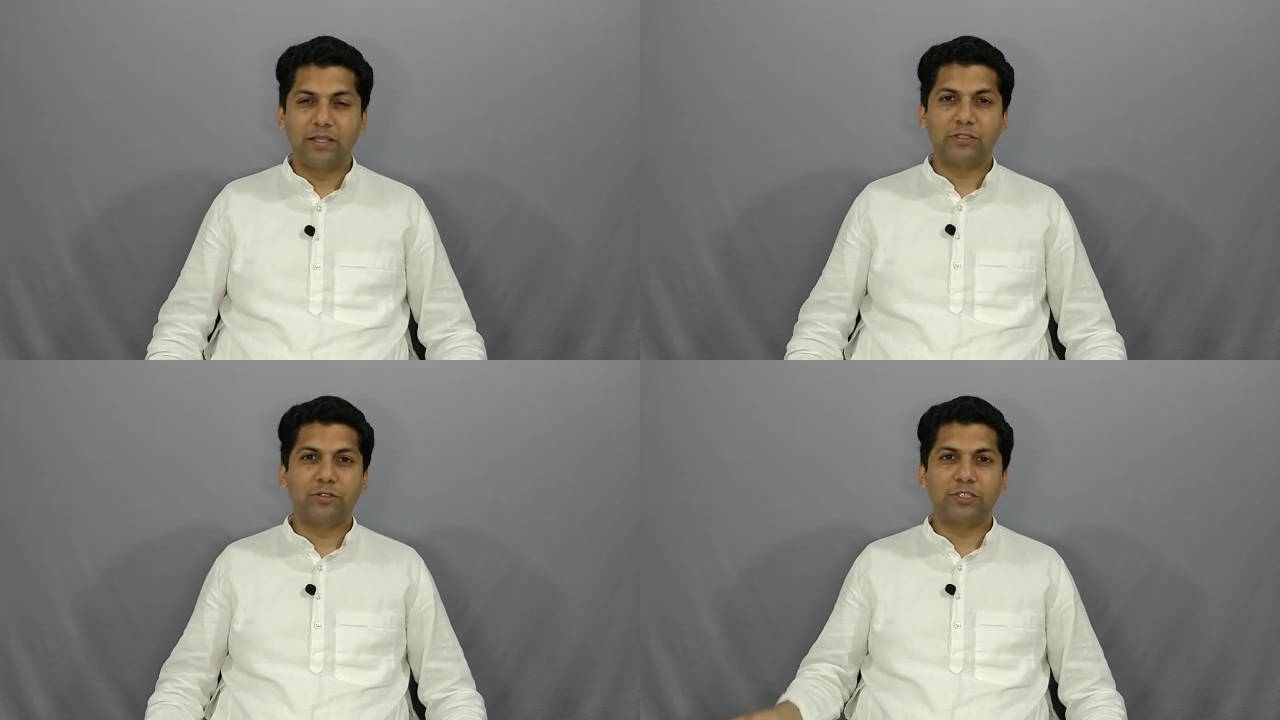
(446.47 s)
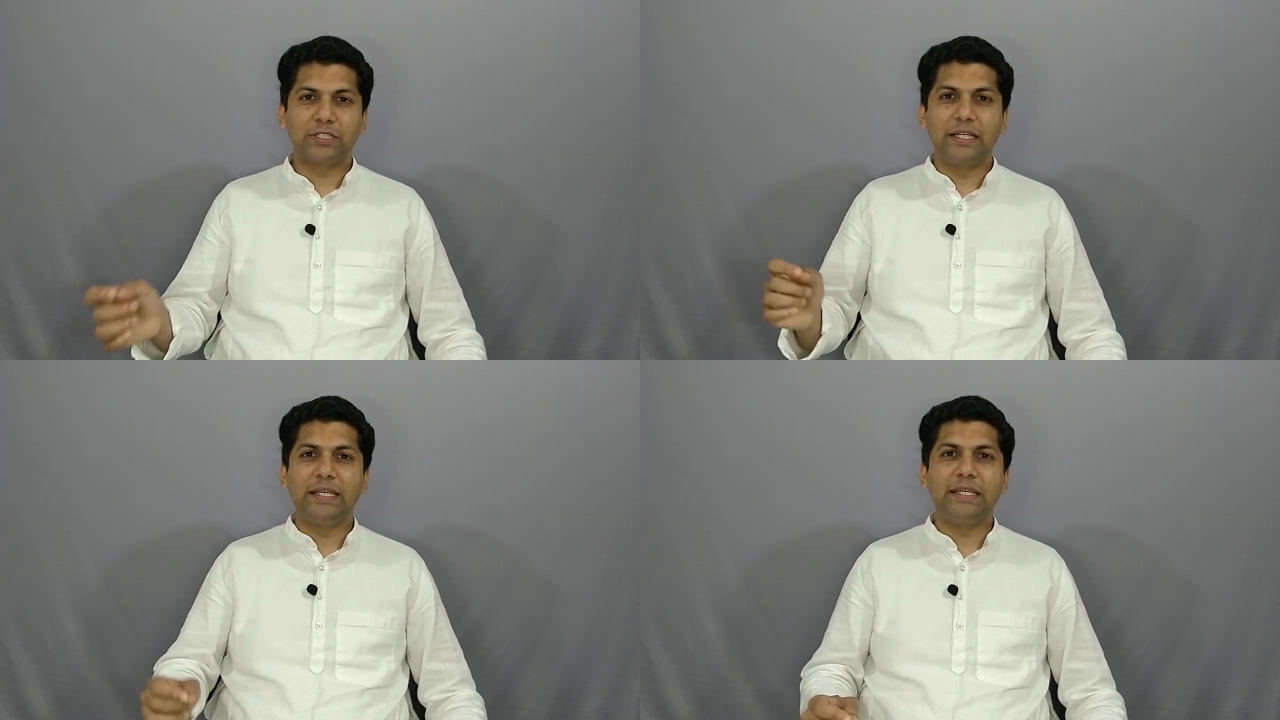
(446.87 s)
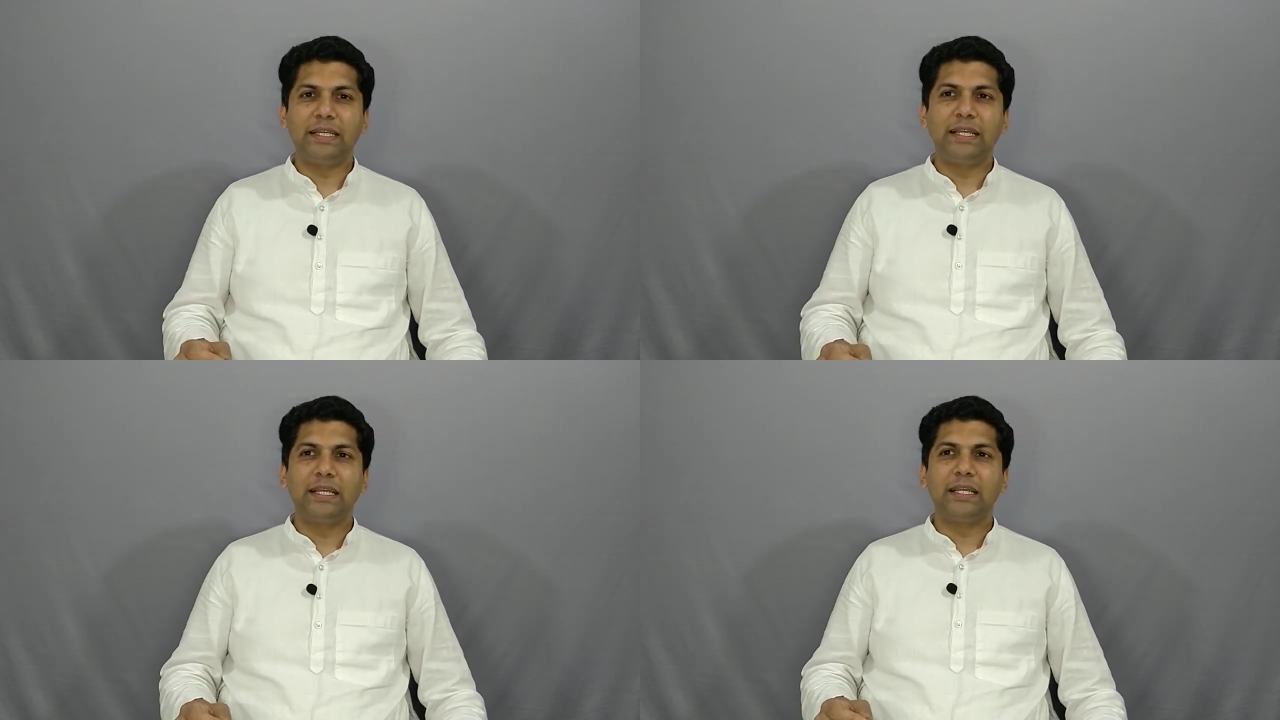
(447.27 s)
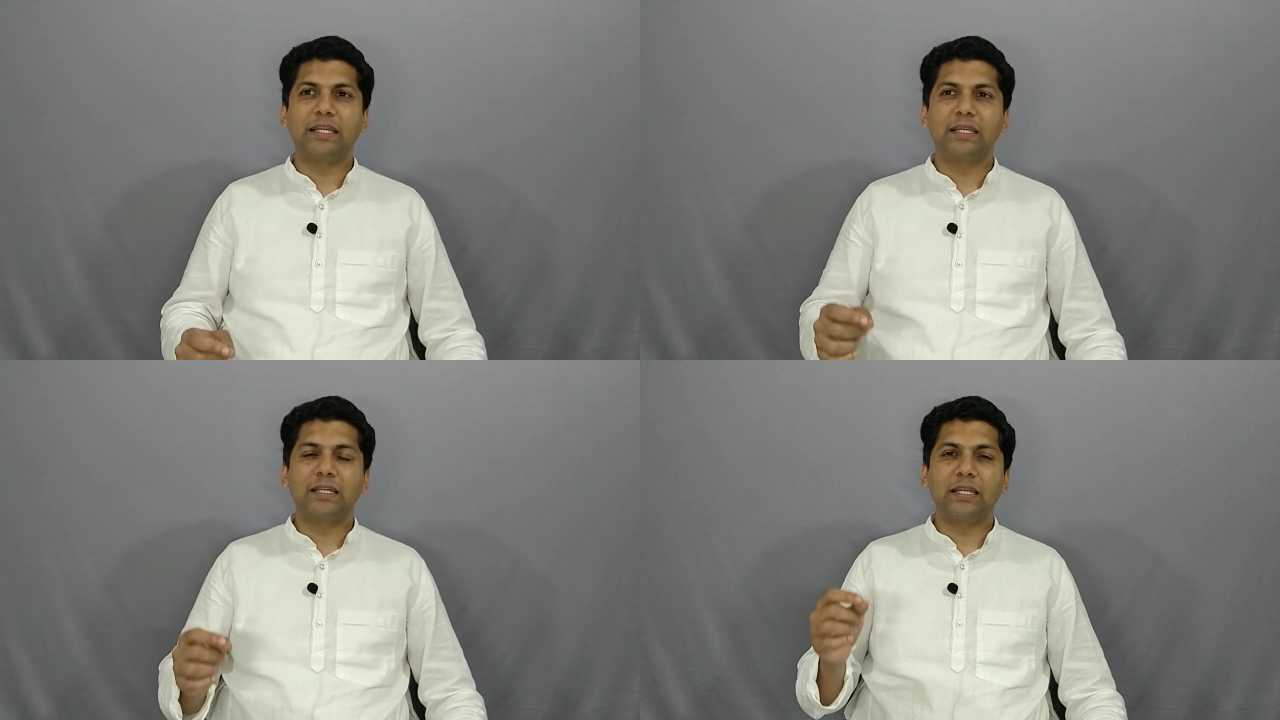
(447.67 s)
So Shani
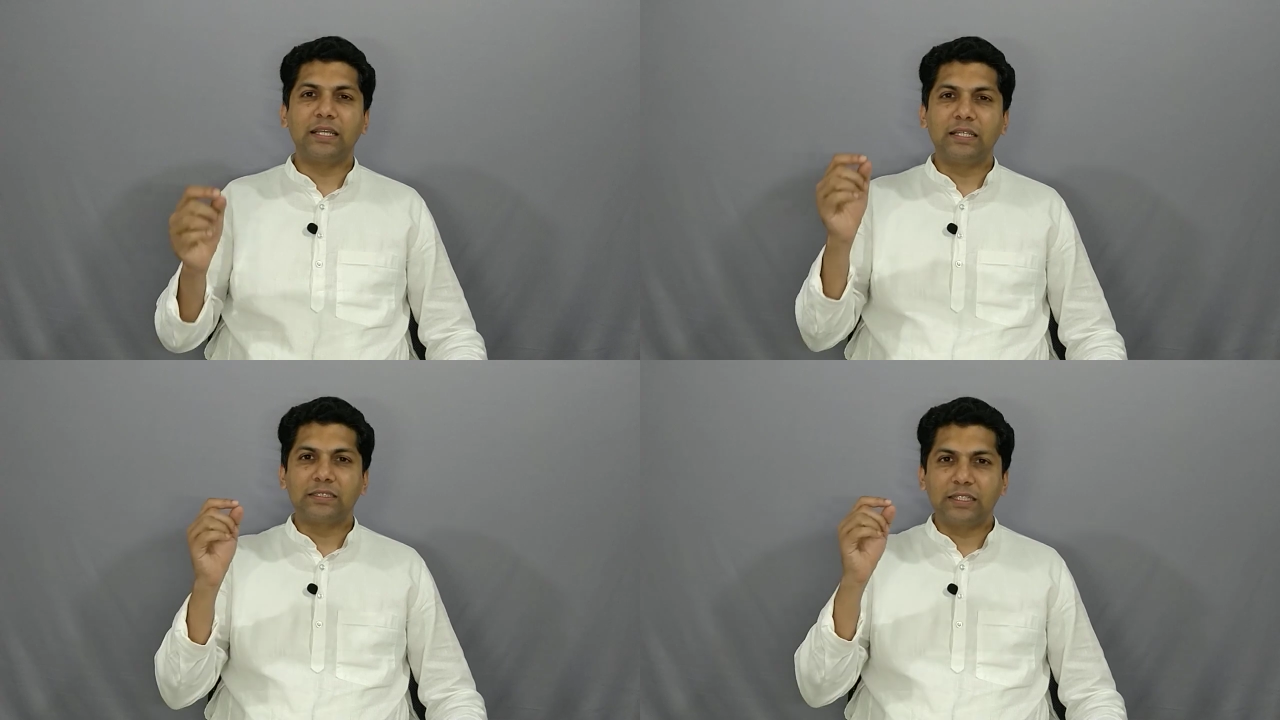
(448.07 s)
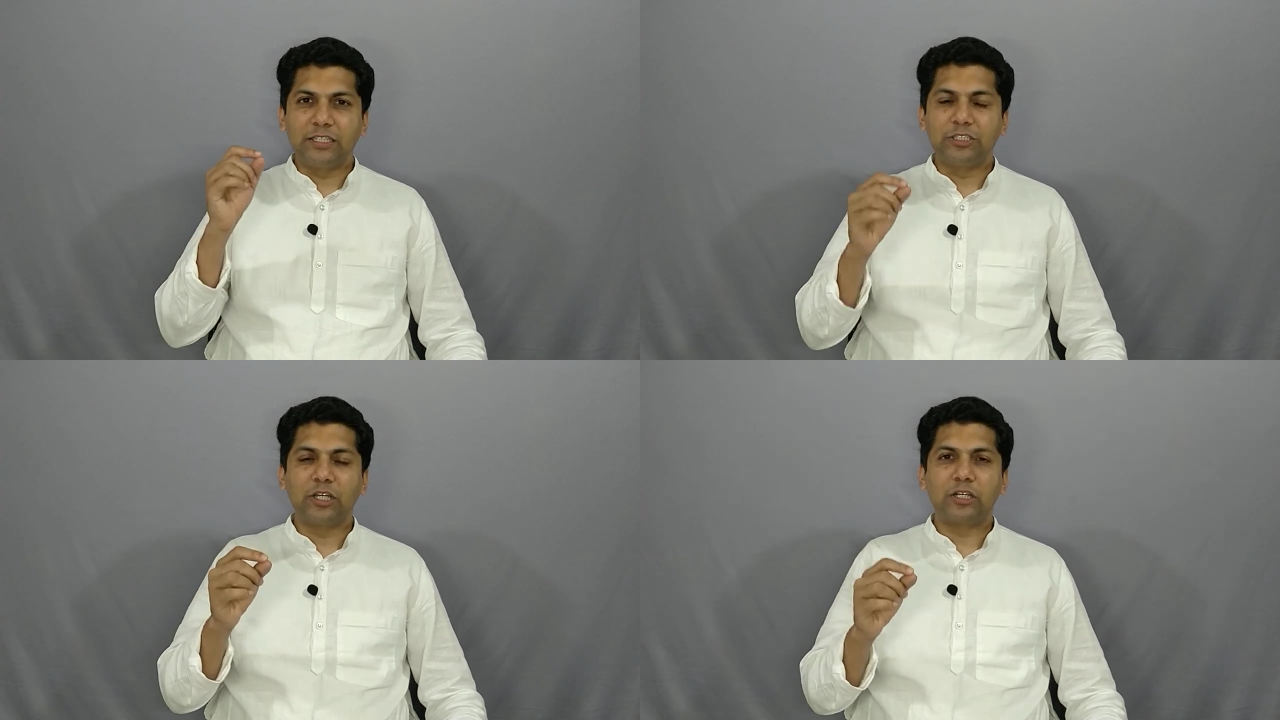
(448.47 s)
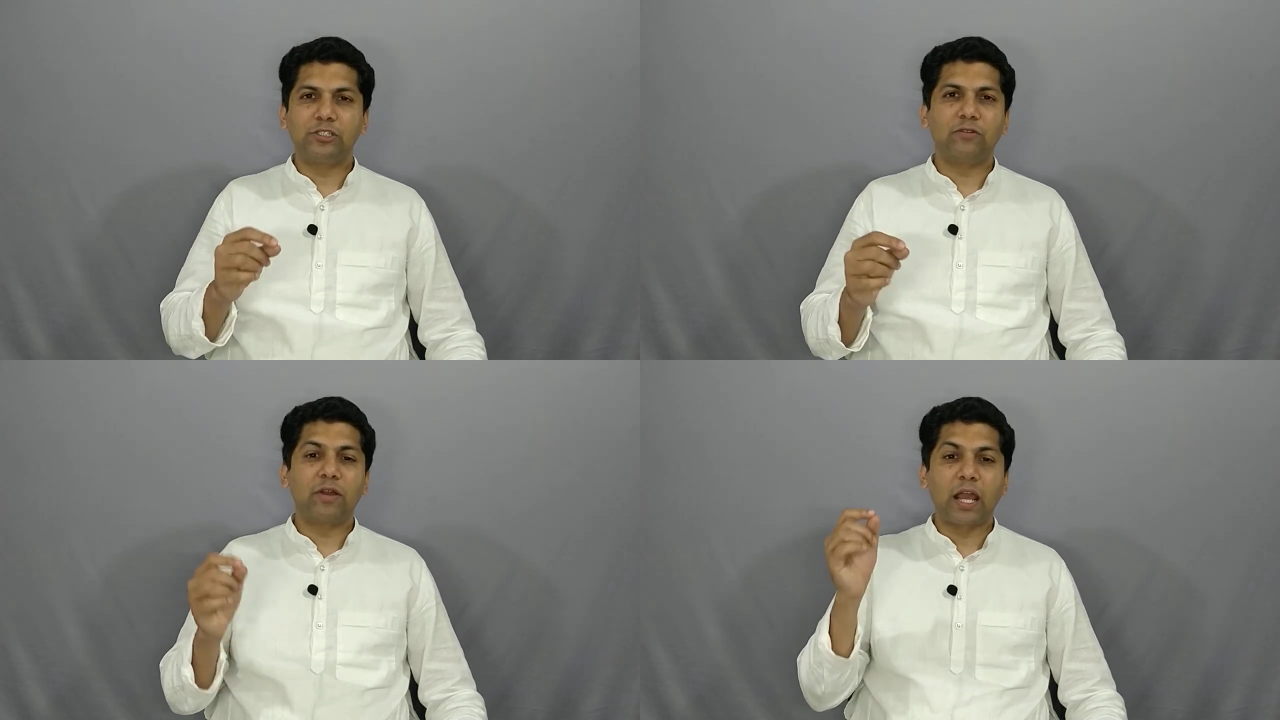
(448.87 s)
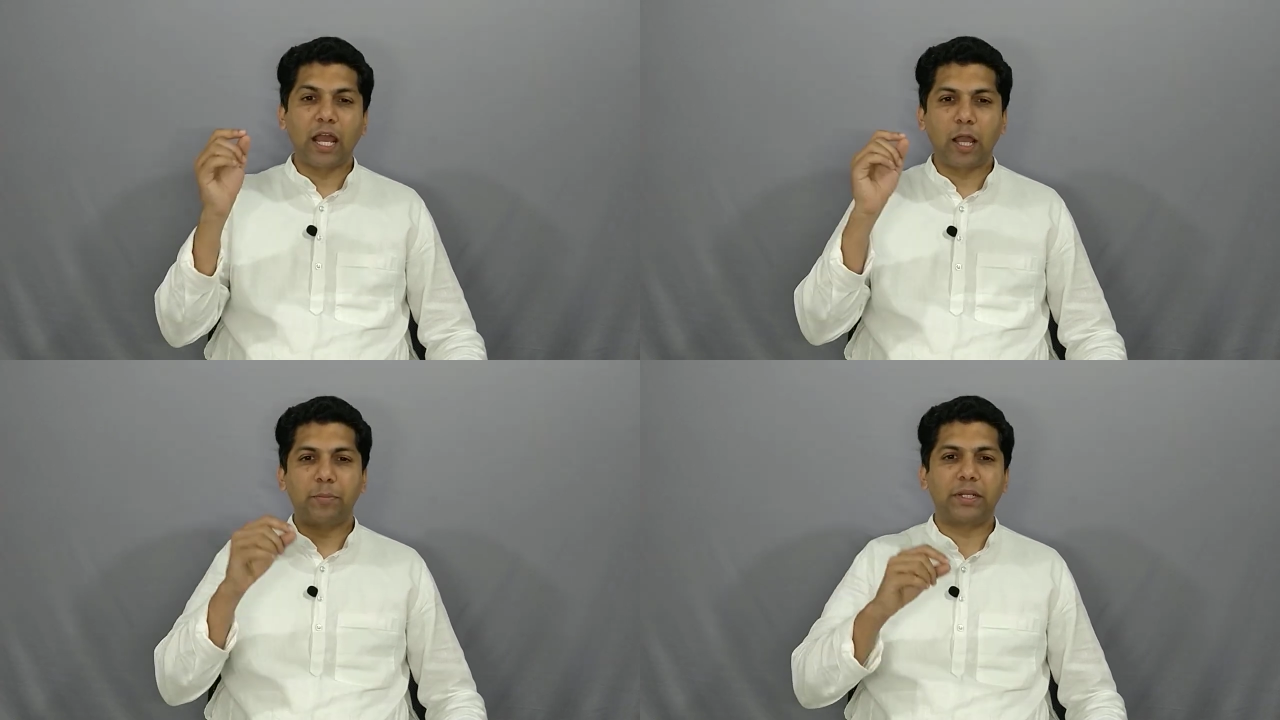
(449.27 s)
is in charge of
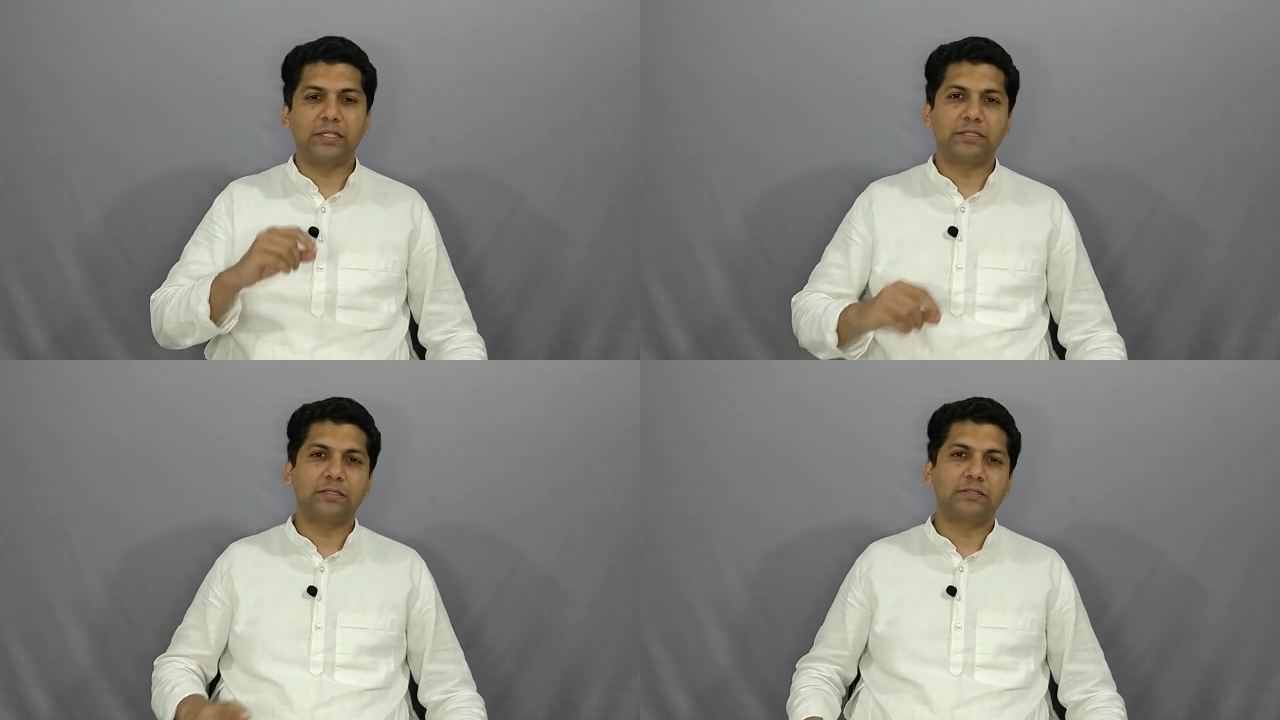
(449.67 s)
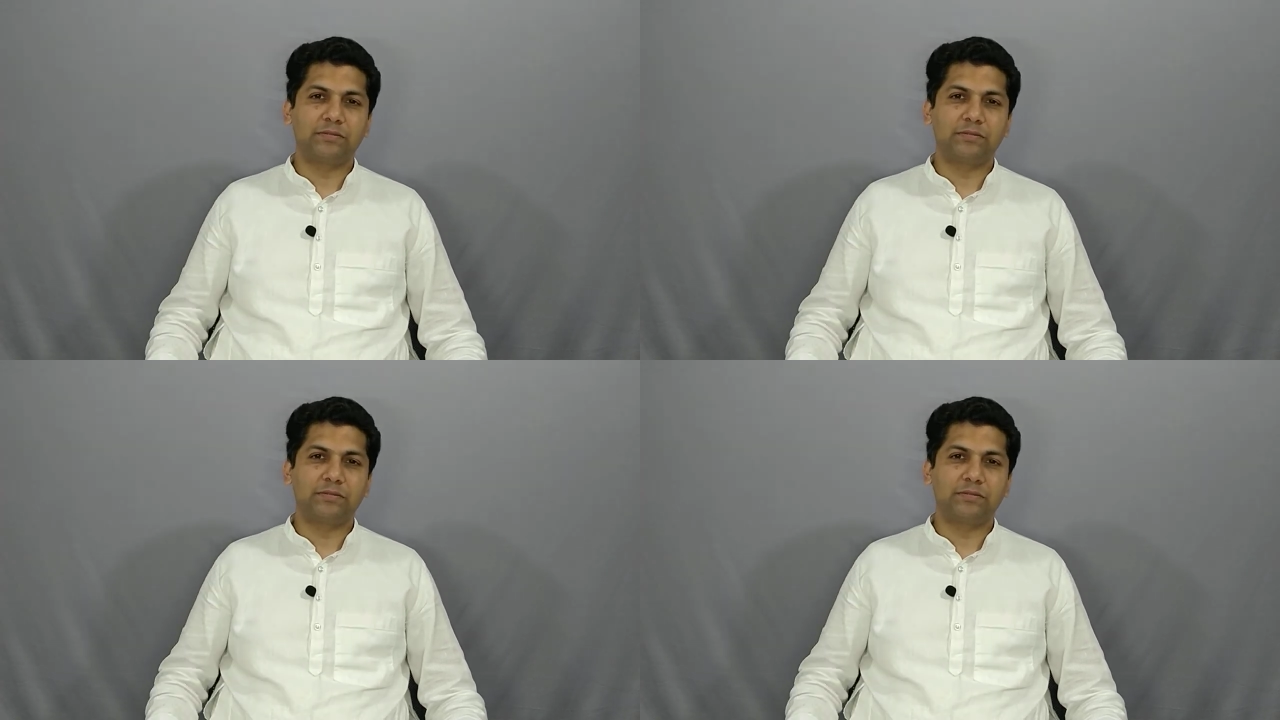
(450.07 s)
happiness.